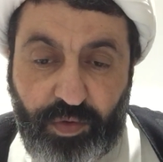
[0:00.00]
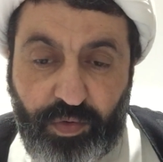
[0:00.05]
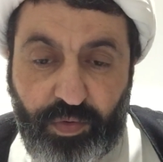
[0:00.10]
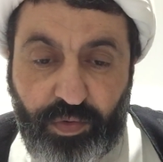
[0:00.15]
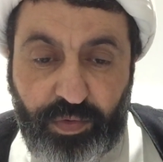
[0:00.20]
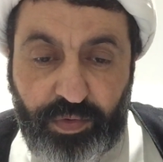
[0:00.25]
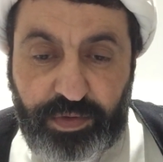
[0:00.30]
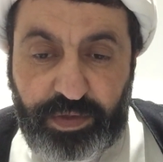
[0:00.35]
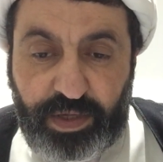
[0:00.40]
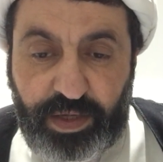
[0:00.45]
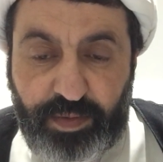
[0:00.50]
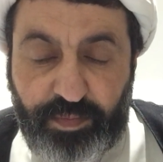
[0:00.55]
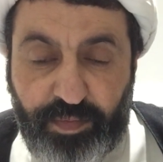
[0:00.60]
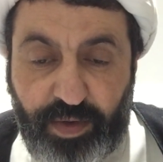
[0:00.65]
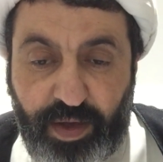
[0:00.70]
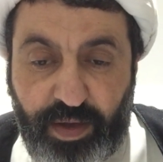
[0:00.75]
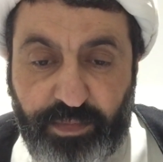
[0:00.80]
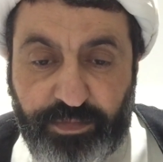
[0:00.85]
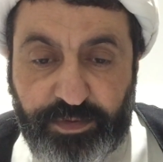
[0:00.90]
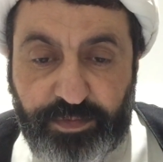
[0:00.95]
all the
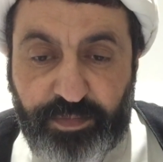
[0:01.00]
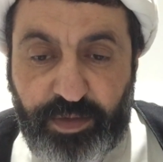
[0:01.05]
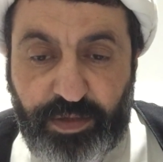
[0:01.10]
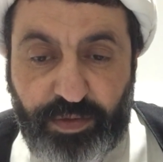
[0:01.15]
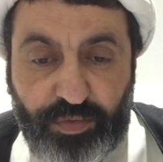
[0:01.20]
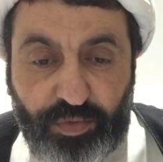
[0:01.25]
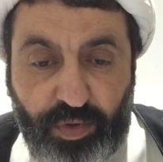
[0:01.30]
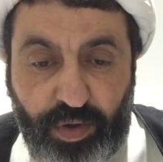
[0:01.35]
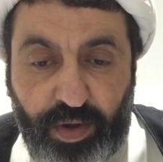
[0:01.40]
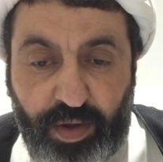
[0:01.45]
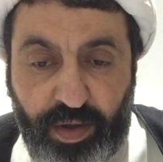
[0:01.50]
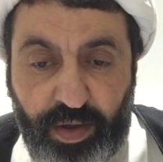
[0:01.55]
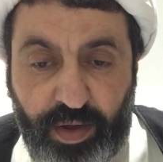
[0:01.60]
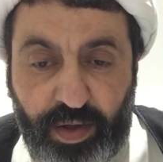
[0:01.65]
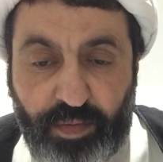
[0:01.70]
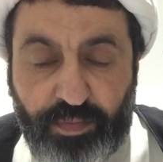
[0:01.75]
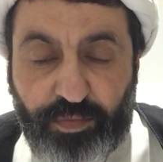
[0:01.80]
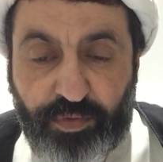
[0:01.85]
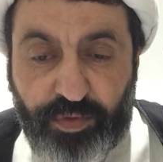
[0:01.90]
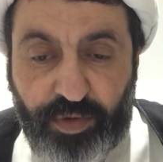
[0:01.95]
imams made dua
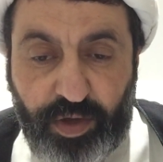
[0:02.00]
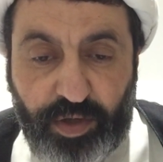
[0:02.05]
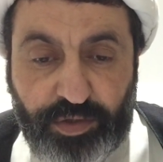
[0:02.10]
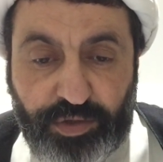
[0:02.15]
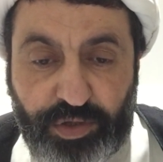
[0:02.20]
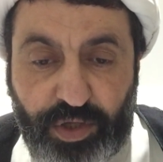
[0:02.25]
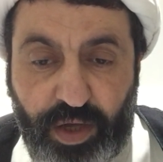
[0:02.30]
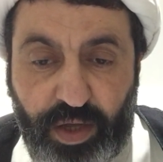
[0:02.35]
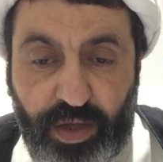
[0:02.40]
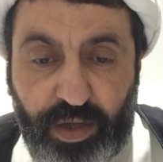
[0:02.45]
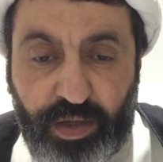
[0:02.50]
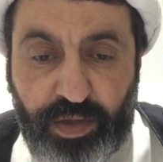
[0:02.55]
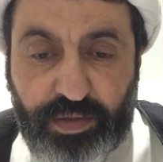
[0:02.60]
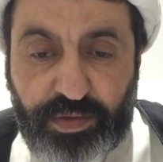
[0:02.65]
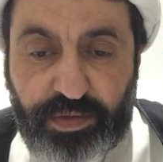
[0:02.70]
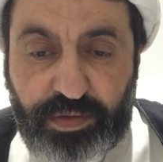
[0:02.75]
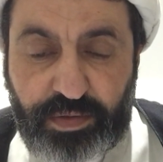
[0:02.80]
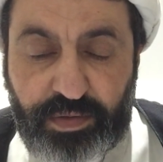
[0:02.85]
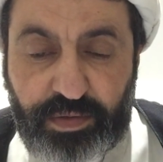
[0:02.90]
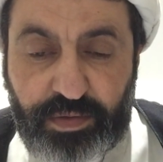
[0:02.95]

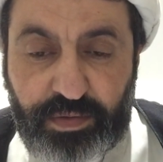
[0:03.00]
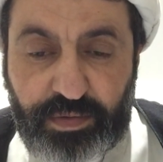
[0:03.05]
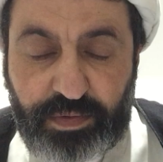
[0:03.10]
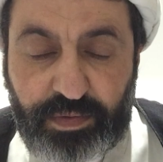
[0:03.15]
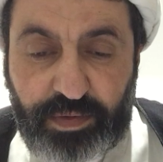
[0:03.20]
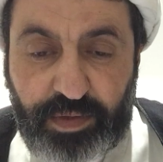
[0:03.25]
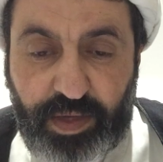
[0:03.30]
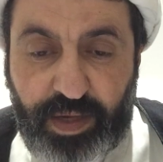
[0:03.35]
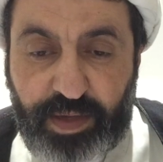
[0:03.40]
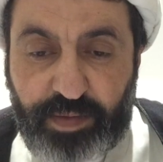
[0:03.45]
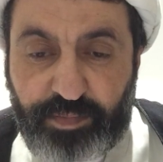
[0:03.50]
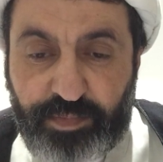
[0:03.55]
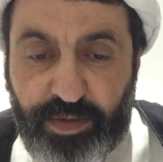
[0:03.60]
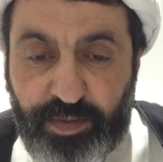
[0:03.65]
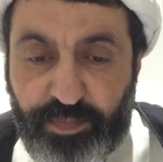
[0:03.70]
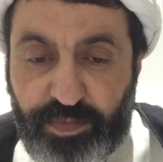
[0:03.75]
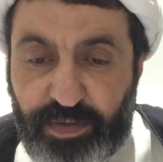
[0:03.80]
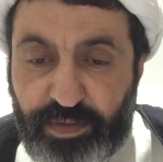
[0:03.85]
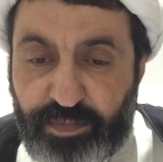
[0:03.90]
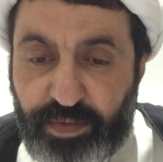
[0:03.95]
munajat and
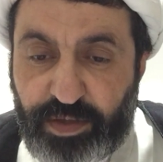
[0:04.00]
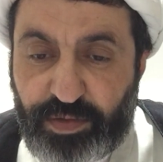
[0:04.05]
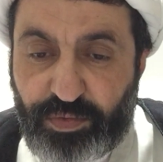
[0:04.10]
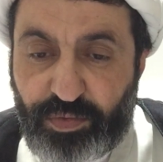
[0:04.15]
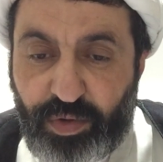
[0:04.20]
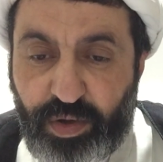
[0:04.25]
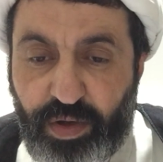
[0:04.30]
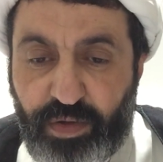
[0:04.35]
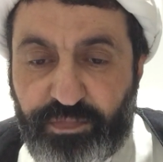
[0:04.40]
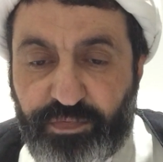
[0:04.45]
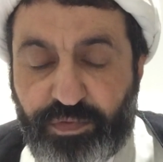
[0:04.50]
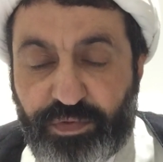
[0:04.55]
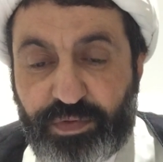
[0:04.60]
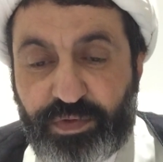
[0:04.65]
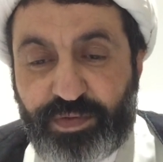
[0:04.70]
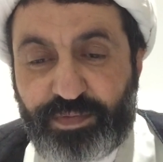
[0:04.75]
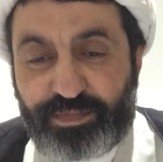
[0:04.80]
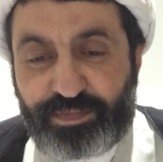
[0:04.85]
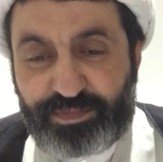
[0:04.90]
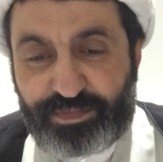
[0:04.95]
people made dua for
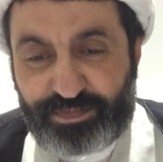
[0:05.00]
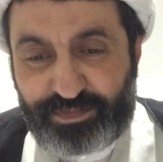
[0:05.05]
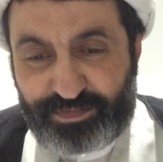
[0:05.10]
them.